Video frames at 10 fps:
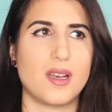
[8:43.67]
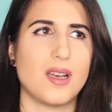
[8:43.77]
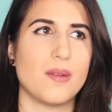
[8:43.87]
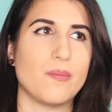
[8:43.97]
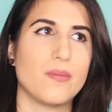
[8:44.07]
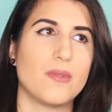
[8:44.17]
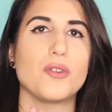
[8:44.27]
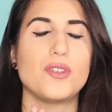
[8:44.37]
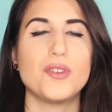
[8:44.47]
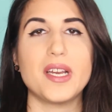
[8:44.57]

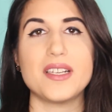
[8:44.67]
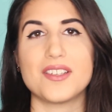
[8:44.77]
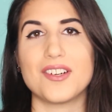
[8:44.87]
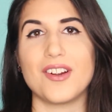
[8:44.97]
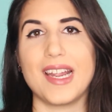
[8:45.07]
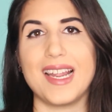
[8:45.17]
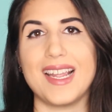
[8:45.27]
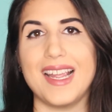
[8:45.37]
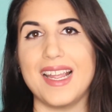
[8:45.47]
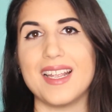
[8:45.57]
No, you guys are
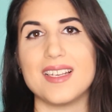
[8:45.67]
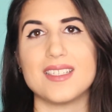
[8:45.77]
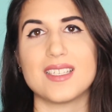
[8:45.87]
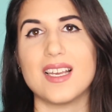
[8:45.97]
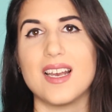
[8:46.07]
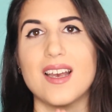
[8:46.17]
great, and